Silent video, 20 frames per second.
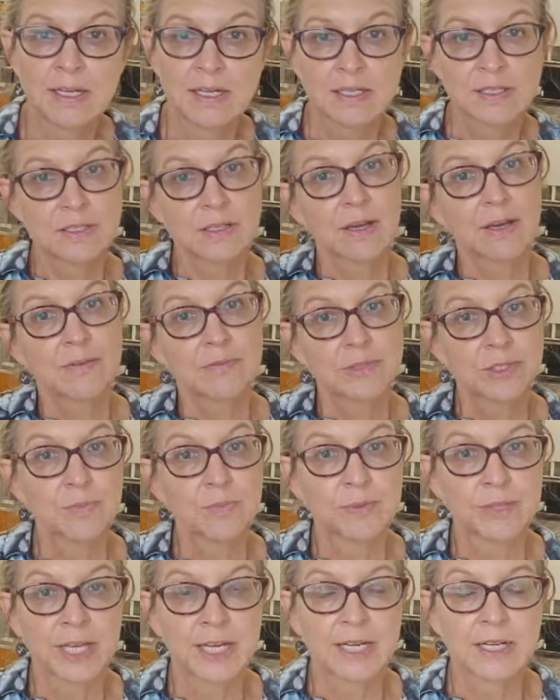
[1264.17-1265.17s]
So I have two
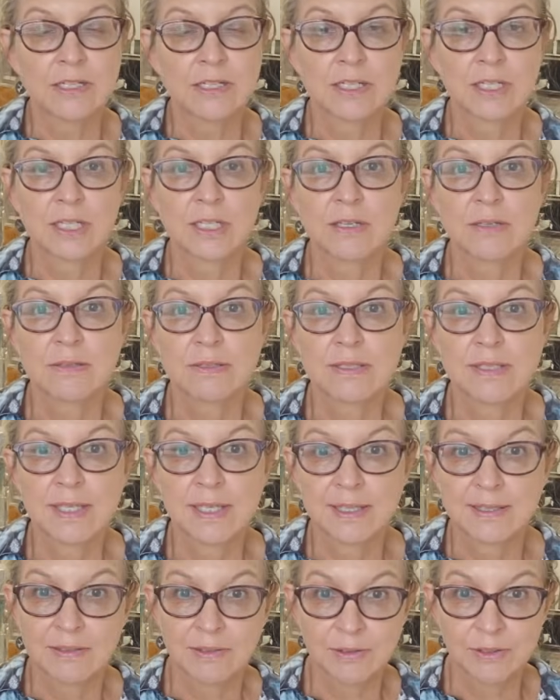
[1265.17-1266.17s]
planners. I use
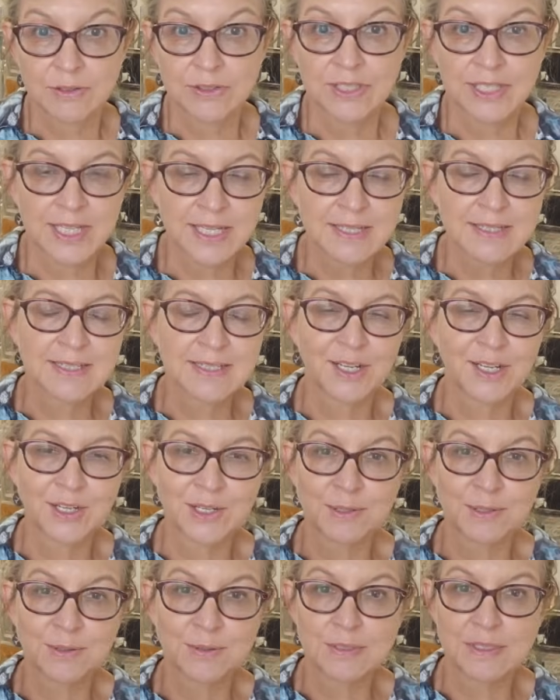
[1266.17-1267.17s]
the Laurel Denise and I
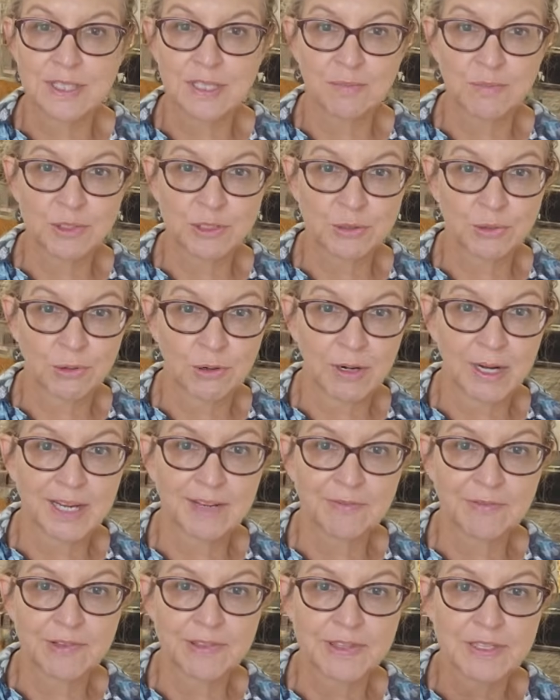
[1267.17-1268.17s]
use the
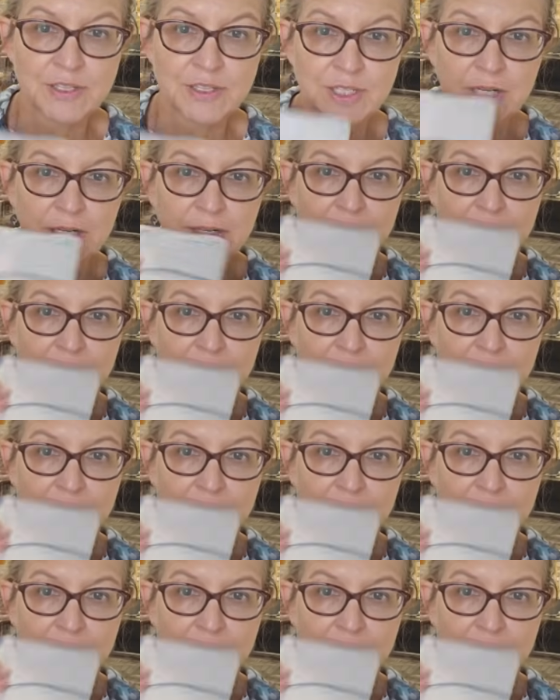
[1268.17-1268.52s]
Midori for this year.